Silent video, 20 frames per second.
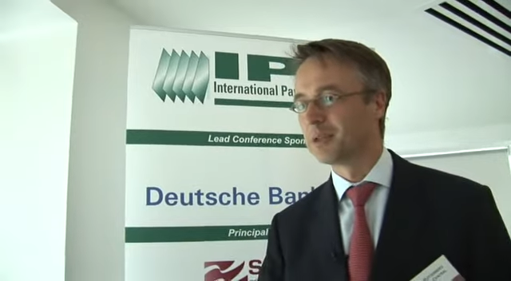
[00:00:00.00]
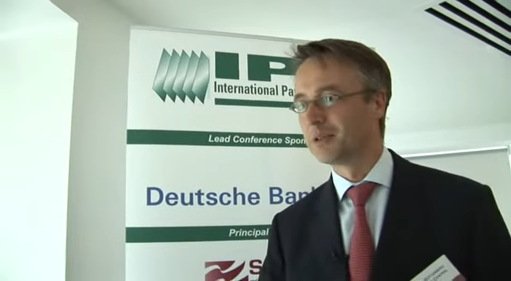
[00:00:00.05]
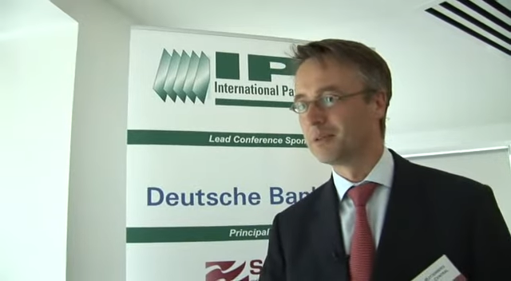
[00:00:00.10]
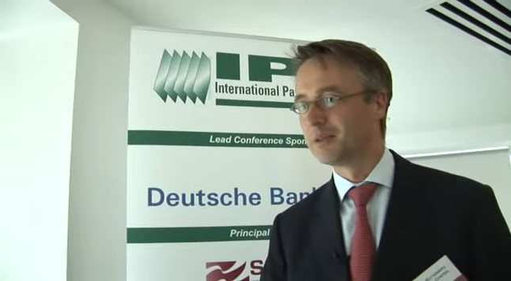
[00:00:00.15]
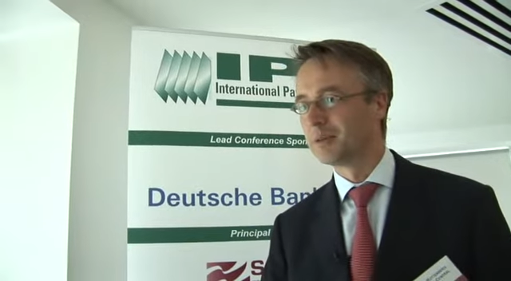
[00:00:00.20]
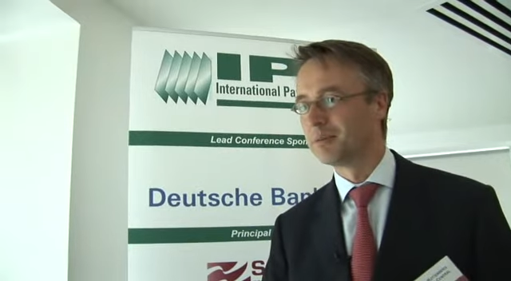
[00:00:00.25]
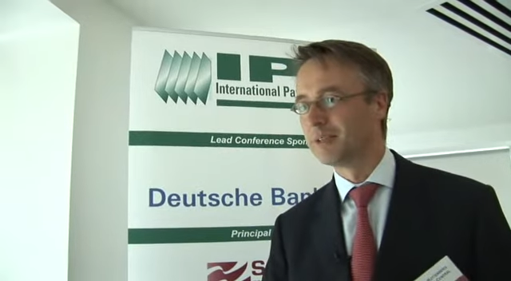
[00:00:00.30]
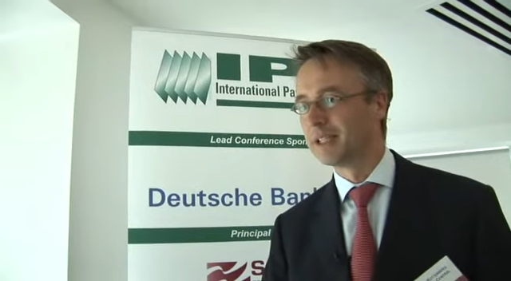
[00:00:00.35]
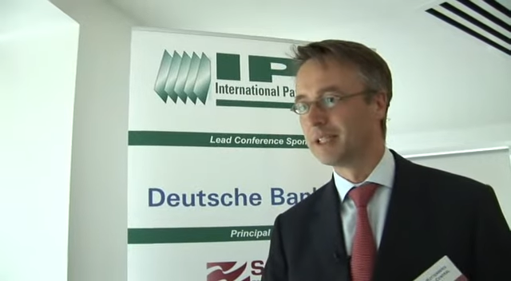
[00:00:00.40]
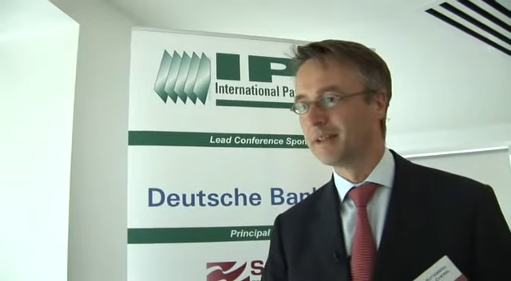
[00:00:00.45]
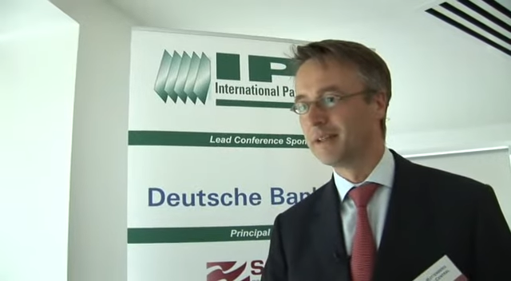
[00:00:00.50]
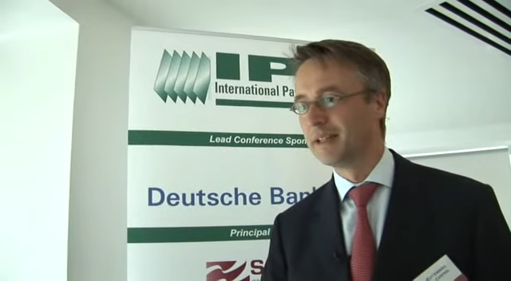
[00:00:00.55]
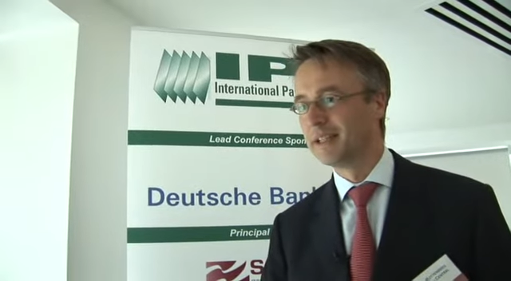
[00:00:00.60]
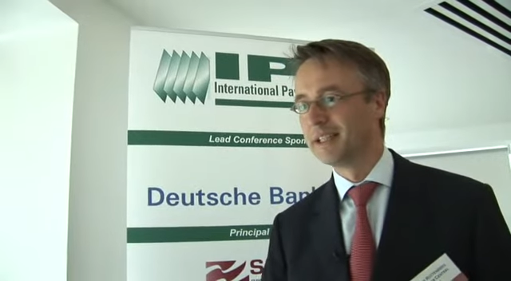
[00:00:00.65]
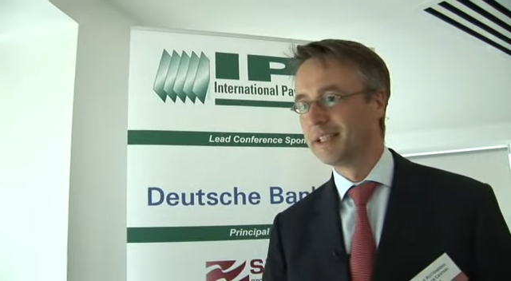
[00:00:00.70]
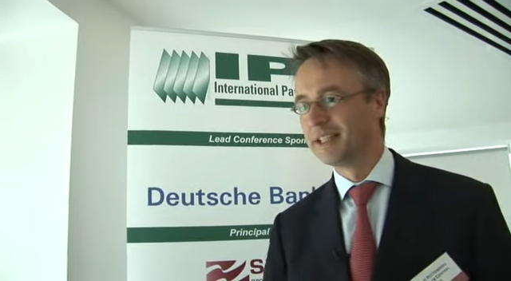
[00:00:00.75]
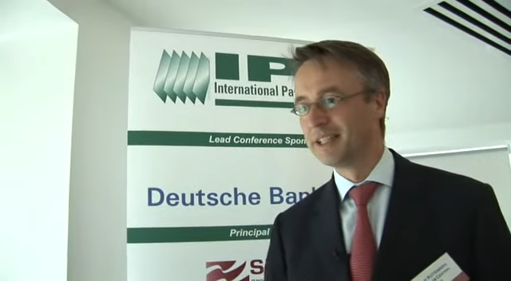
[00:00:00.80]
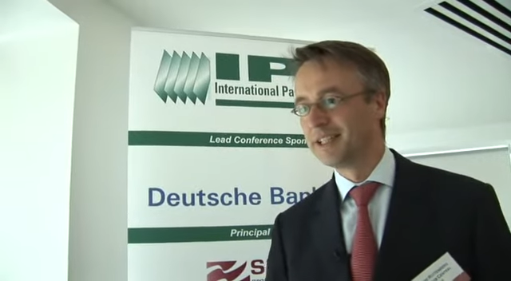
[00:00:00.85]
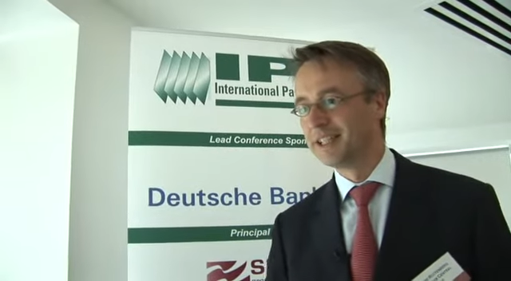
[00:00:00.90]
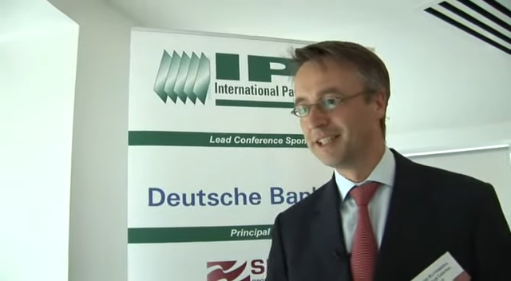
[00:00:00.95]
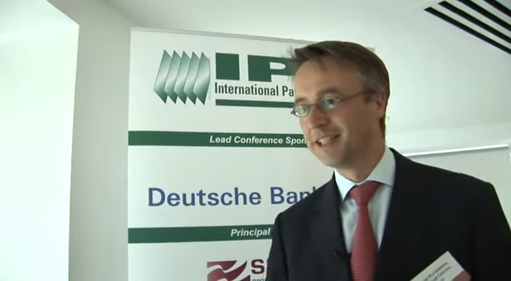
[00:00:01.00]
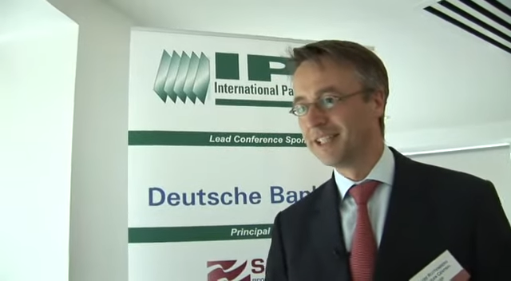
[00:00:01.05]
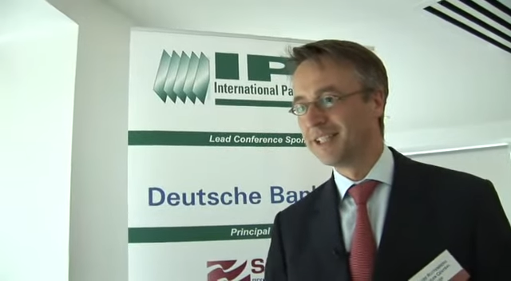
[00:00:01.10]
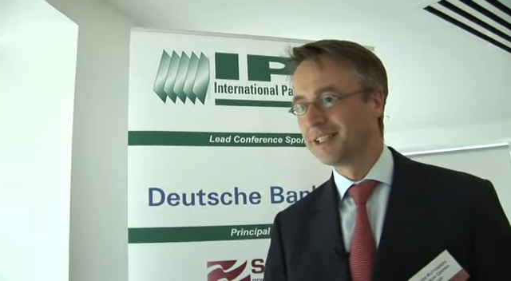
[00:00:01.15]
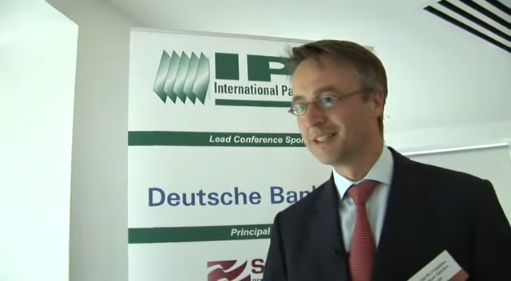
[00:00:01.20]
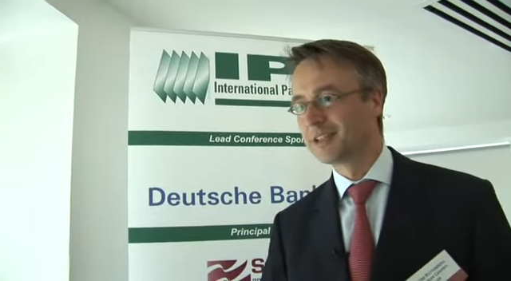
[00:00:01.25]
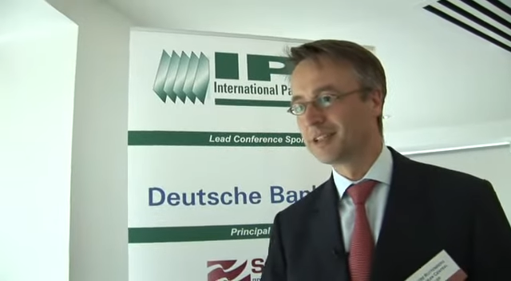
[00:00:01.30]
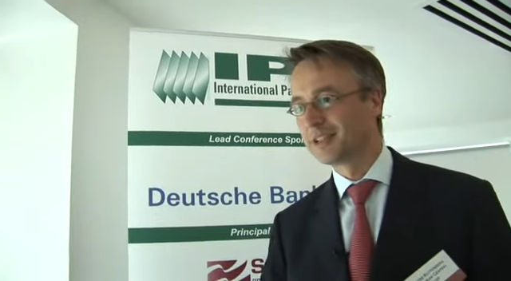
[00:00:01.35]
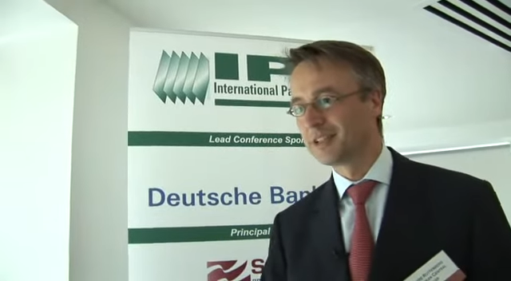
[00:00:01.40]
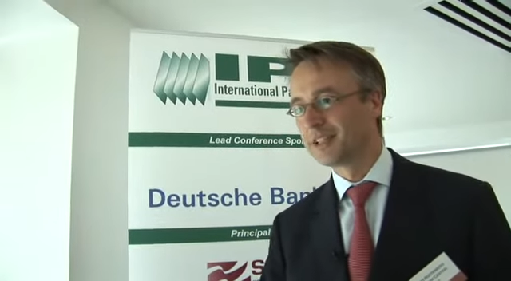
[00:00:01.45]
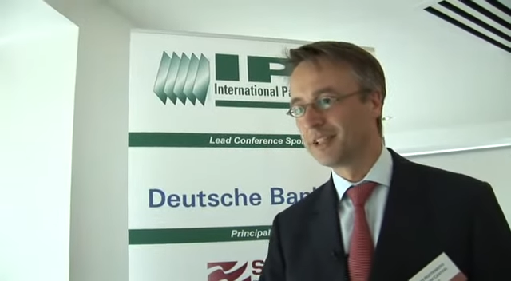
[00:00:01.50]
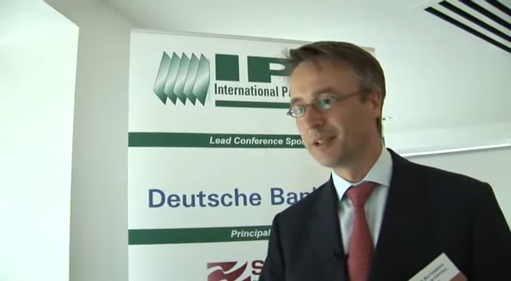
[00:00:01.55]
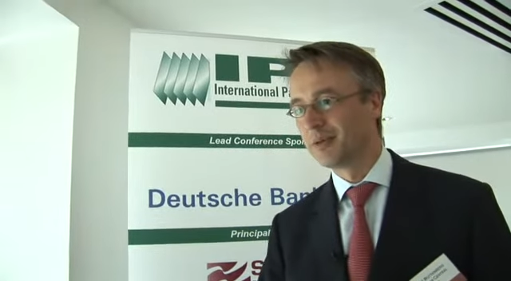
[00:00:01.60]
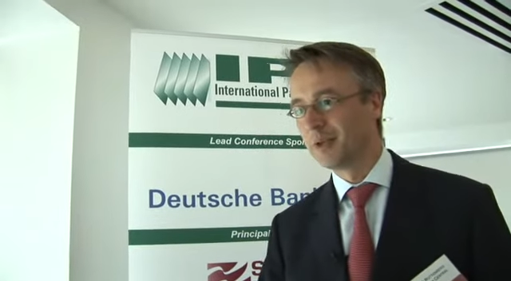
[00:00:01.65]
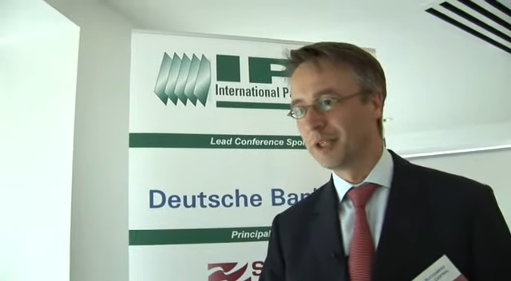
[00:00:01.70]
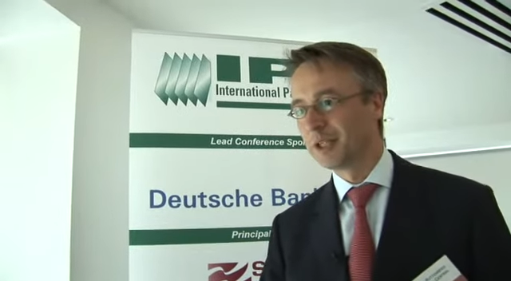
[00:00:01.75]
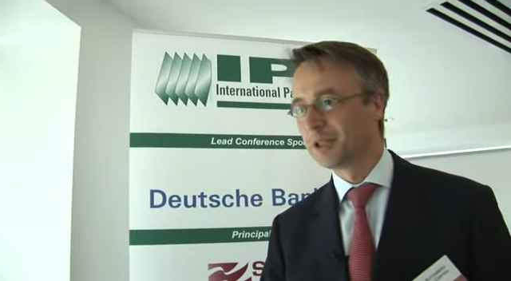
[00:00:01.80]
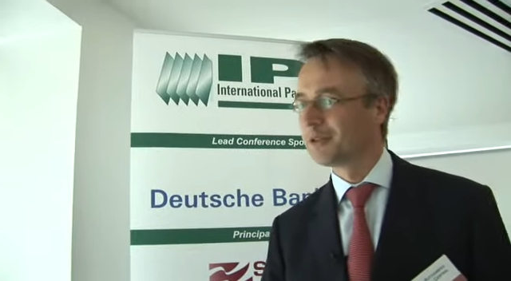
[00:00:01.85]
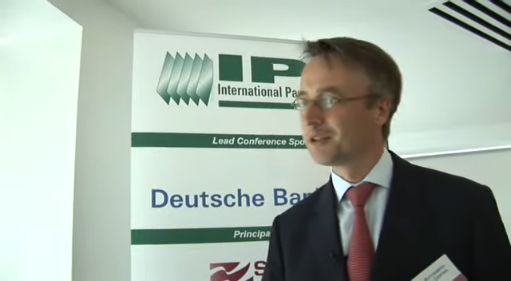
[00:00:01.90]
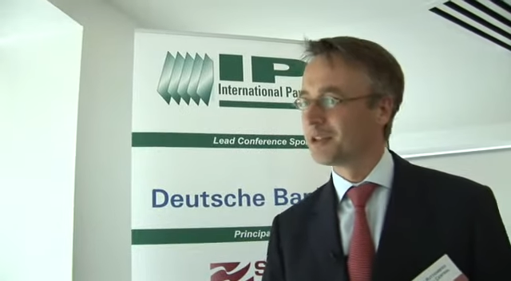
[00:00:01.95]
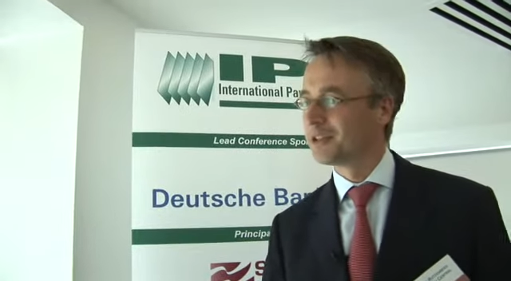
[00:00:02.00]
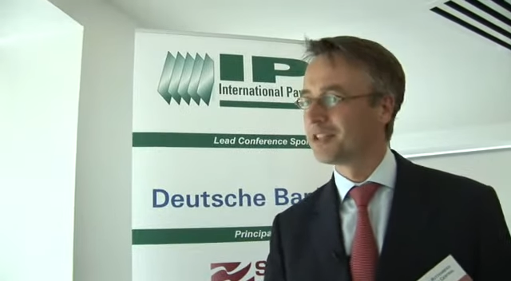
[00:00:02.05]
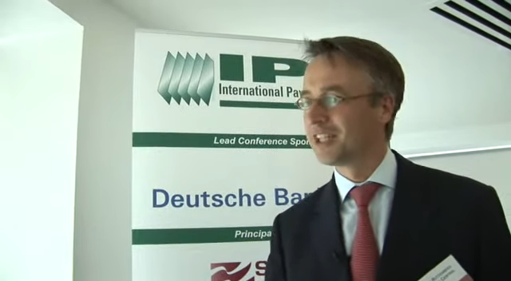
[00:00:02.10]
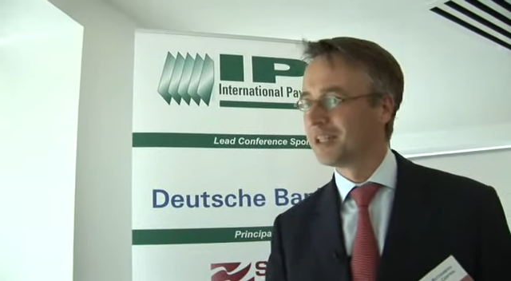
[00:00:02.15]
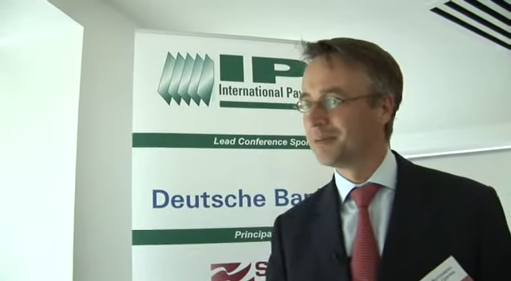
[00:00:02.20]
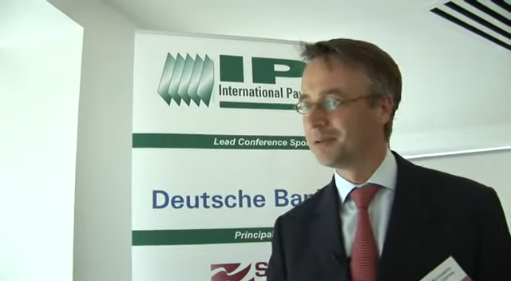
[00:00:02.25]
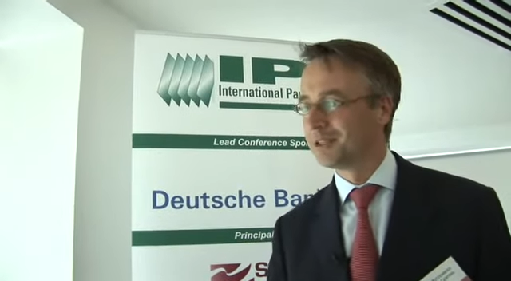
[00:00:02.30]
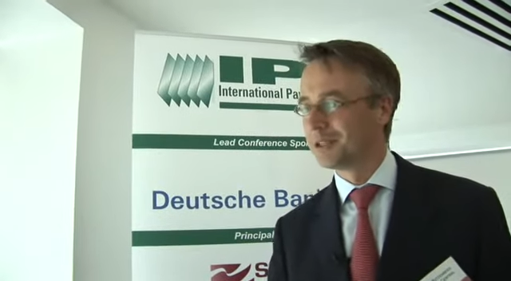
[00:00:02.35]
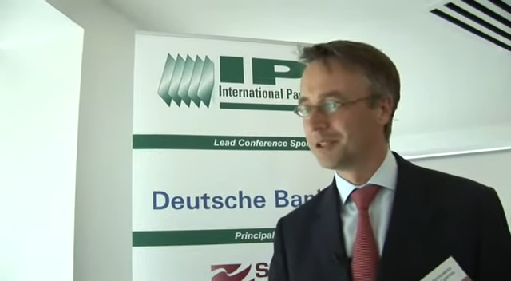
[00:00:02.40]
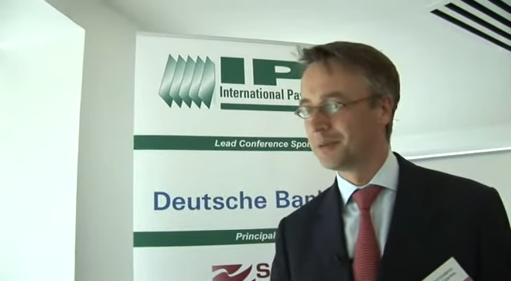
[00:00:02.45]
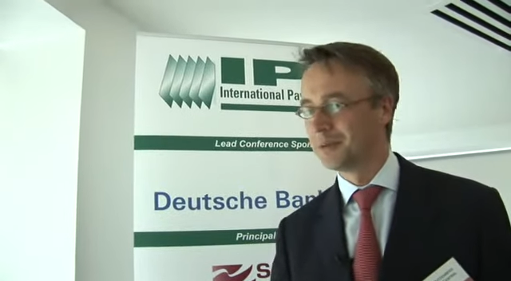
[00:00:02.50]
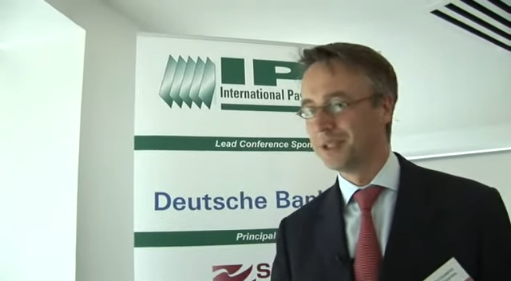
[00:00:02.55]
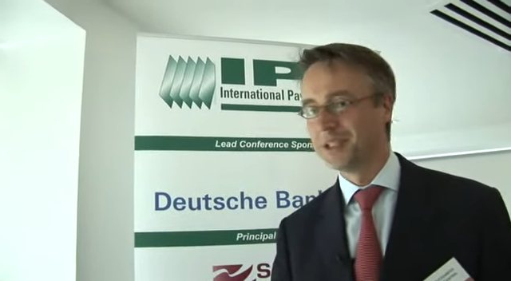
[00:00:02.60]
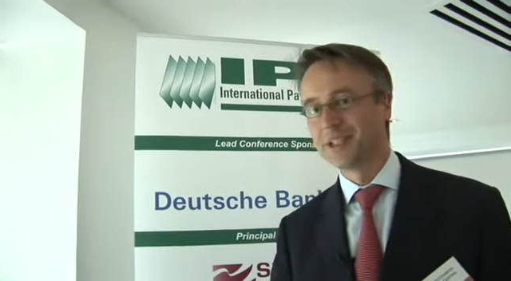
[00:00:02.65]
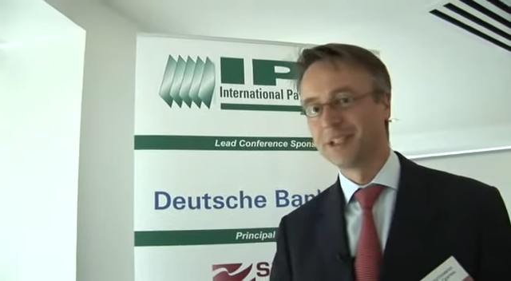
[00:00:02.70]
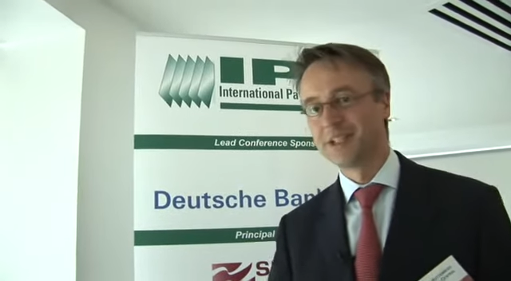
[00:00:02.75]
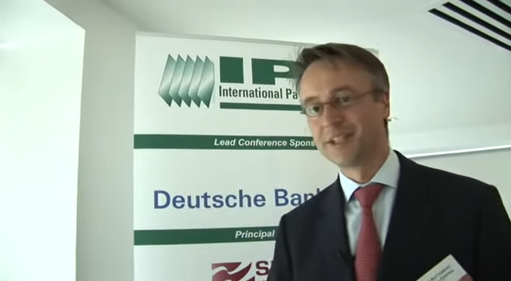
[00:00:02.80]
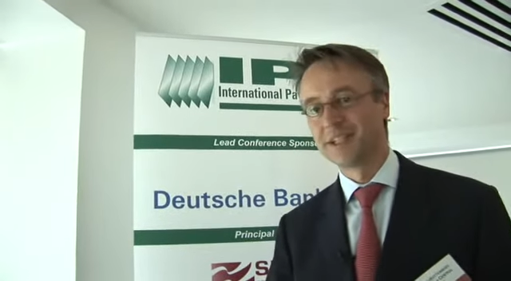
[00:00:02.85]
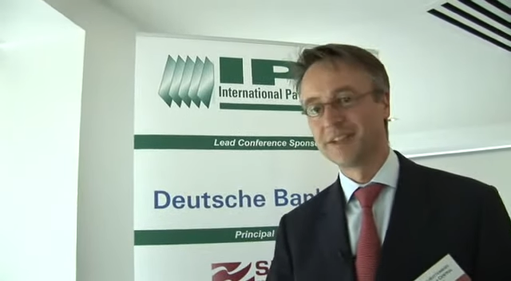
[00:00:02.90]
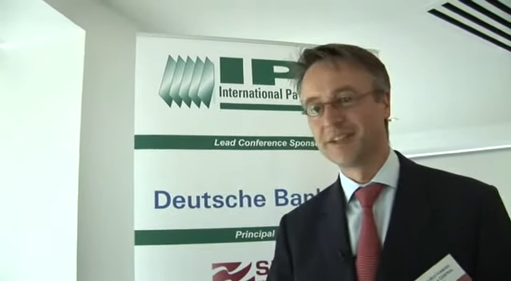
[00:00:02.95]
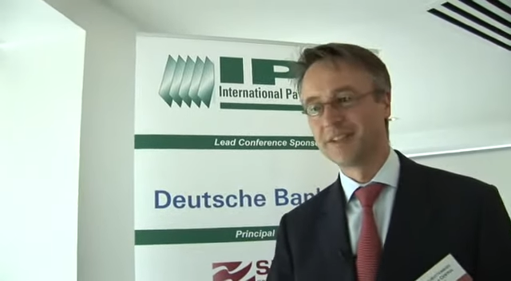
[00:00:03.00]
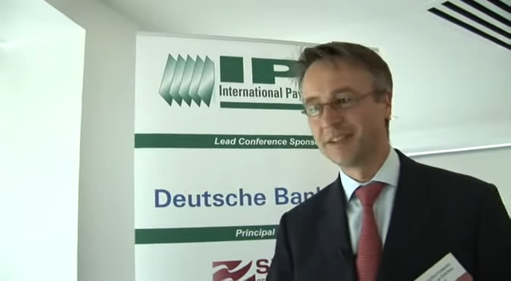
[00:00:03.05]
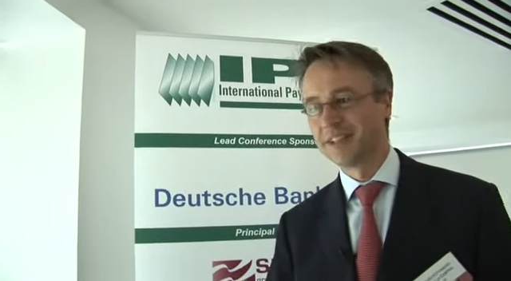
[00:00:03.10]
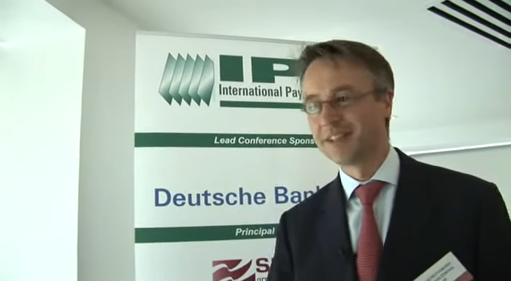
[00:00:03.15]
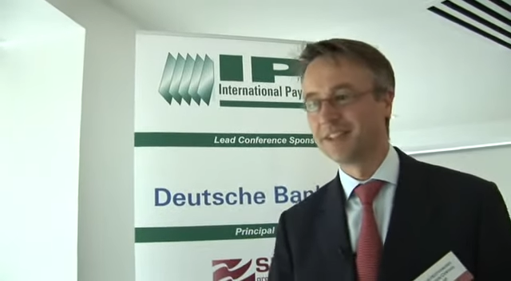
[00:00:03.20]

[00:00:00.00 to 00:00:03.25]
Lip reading: will bring. We are not in a stable situation yet.